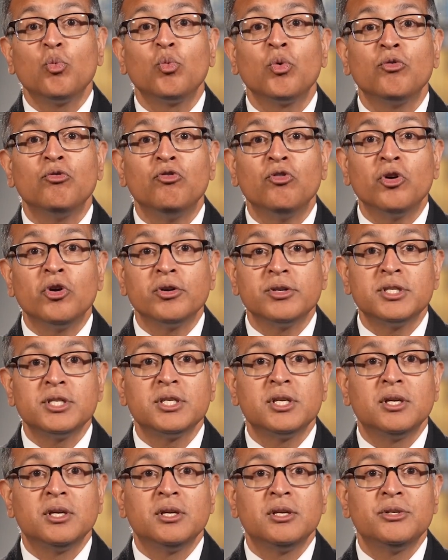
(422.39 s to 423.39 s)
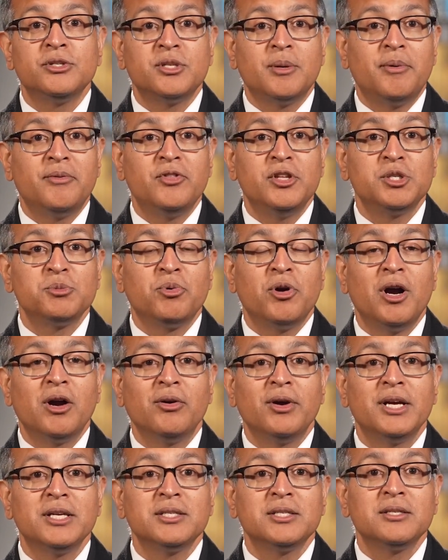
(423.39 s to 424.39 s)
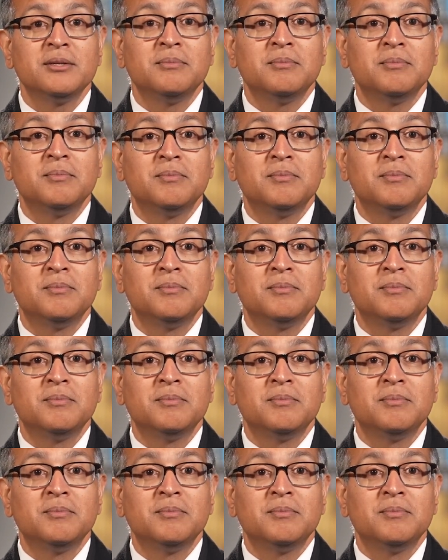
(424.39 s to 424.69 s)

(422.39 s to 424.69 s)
reversed some of this progress.